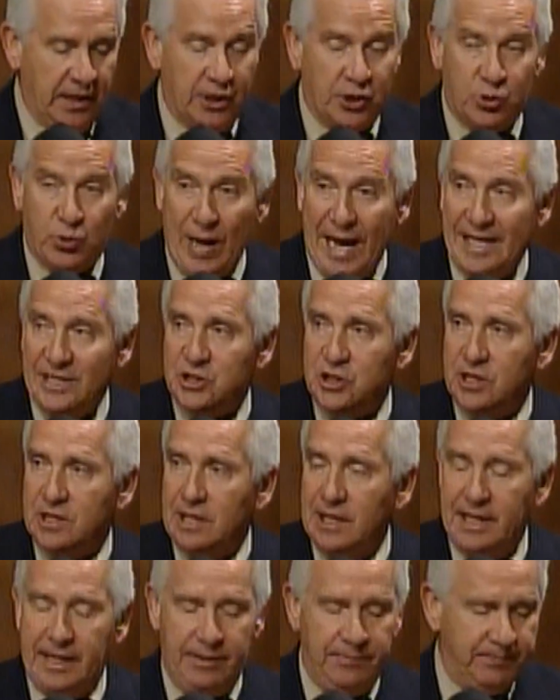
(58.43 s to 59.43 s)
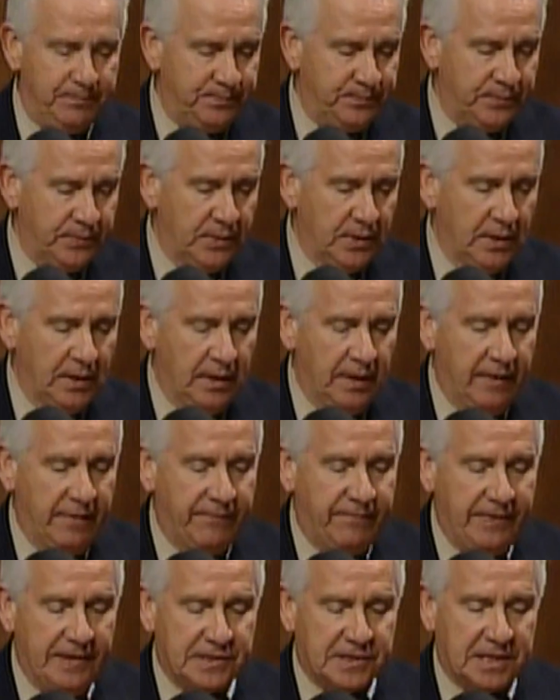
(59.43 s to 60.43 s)
Tragically,
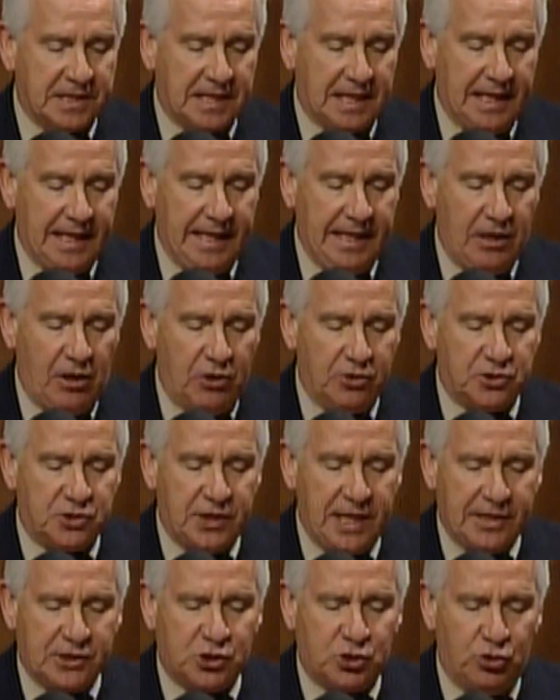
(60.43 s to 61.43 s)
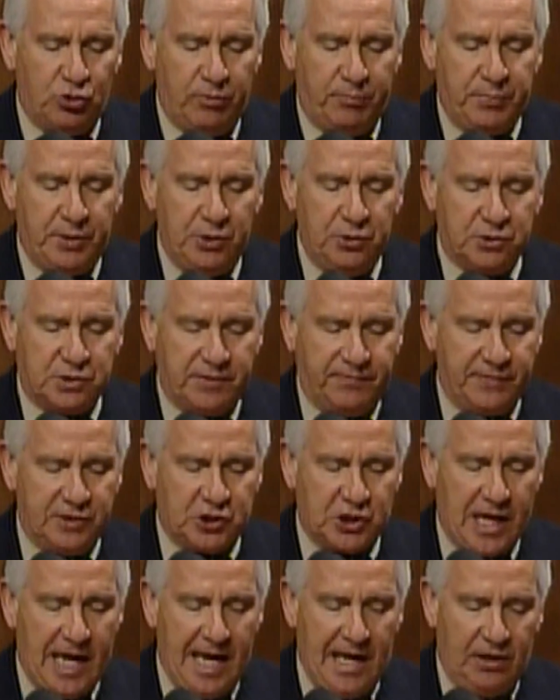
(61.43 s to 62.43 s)
physically or sexual abuse of a
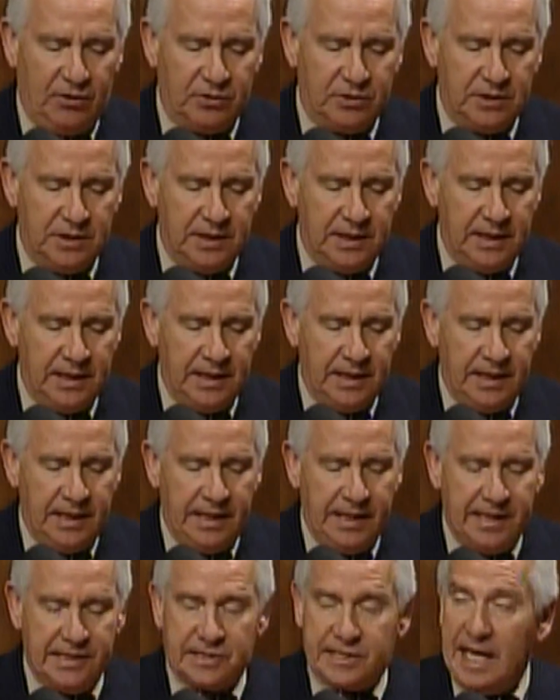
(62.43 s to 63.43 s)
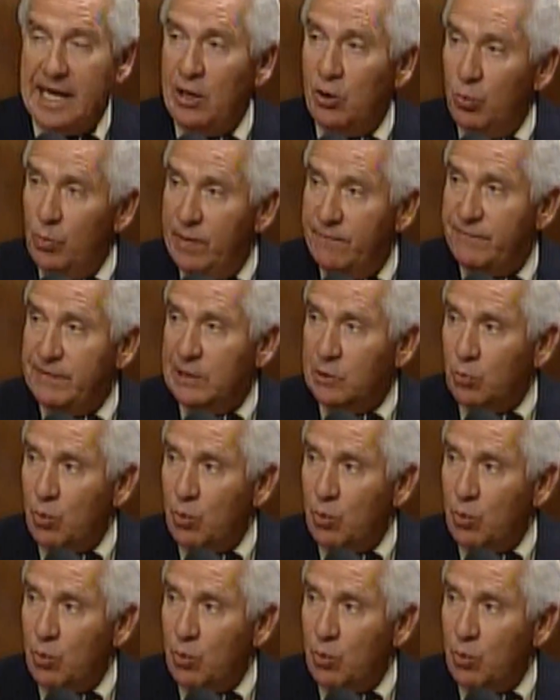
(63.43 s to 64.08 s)
child is a horrific